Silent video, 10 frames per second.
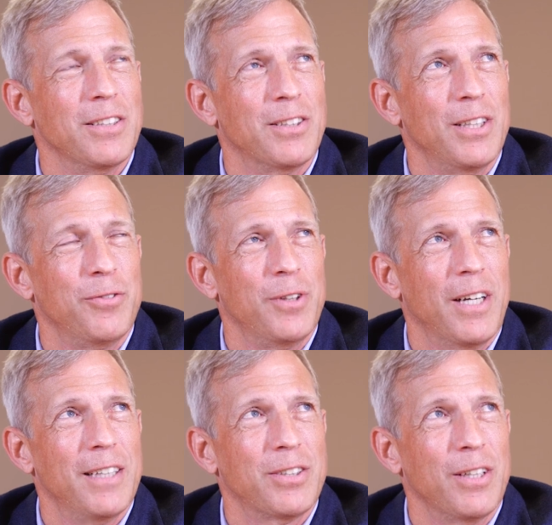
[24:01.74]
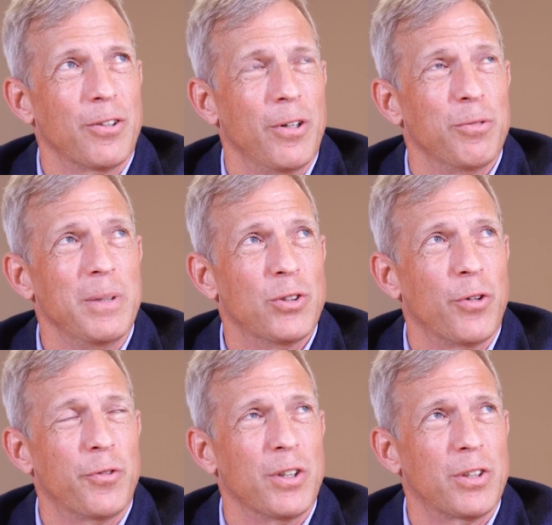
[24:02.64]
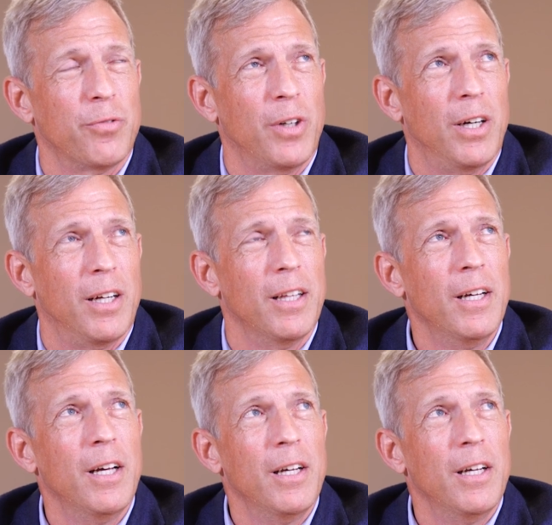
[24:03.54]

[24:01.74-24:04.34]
it and see if you guys can agree with me. So first of all,